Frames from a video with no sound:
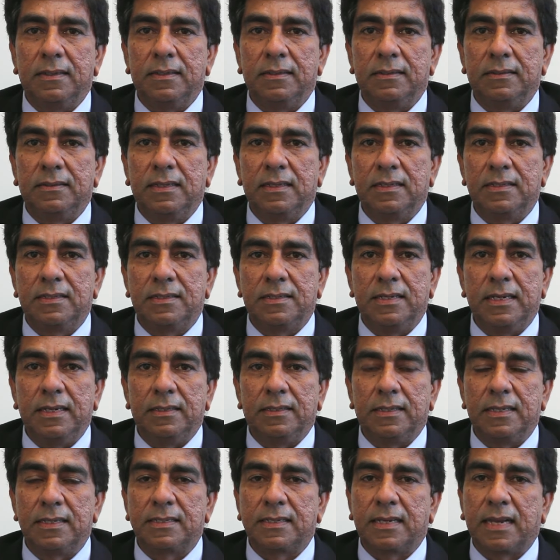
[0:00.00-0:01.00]
The
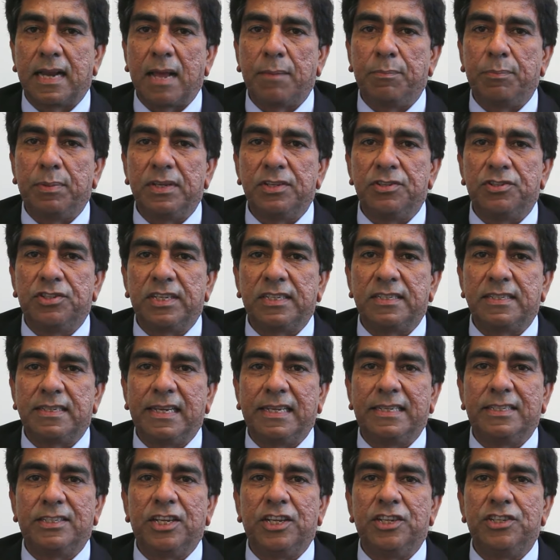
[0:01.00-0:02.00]
scrap is just
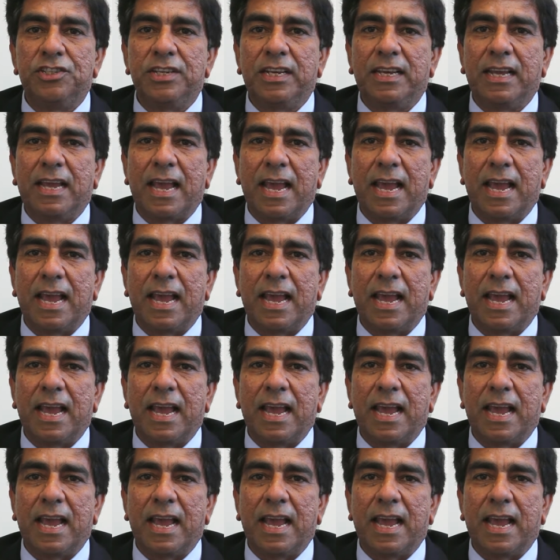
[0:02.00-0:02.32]
exchanging